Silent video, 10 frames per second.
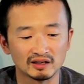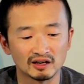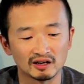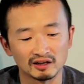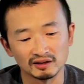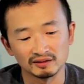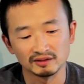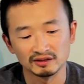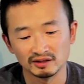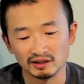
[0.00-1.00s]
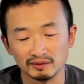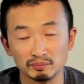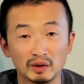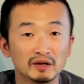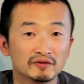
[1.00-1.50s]
uh, let's say
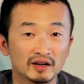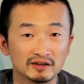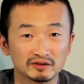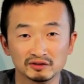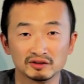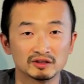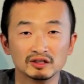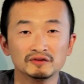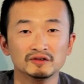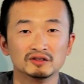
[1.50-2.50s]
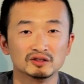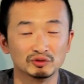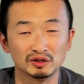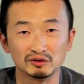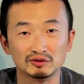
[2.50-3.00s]
mayflies on the surface, you
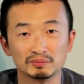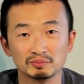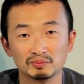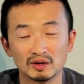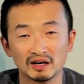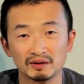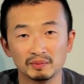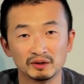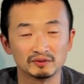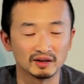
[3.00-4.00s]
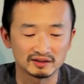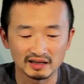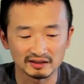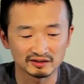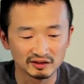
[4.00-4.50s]
want to use uh, mayflies
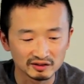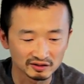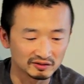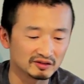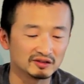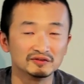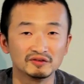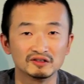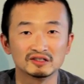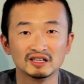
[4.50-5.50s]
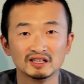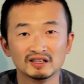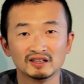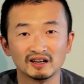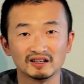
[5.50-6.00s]
that sits on the surface.
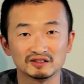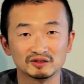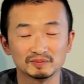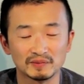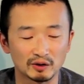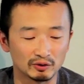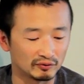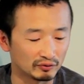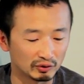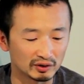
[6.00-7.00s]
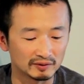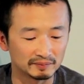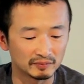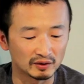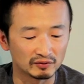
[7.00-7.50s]
Uh, or if you want to,
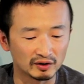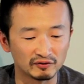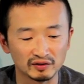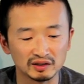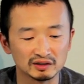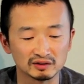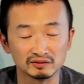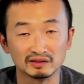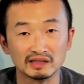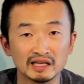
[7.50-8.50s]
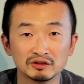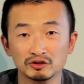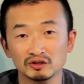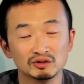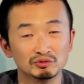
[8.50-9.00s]
if they're feeding on
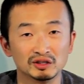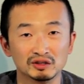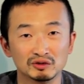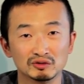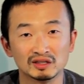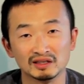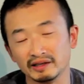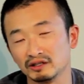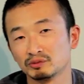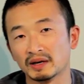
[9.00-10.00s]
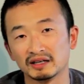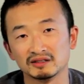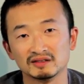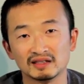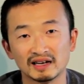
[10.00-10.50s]
leeches, you want to use a leech
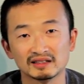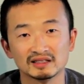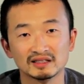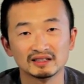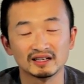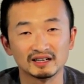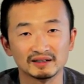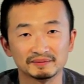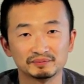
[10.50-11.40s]
pattern that uh,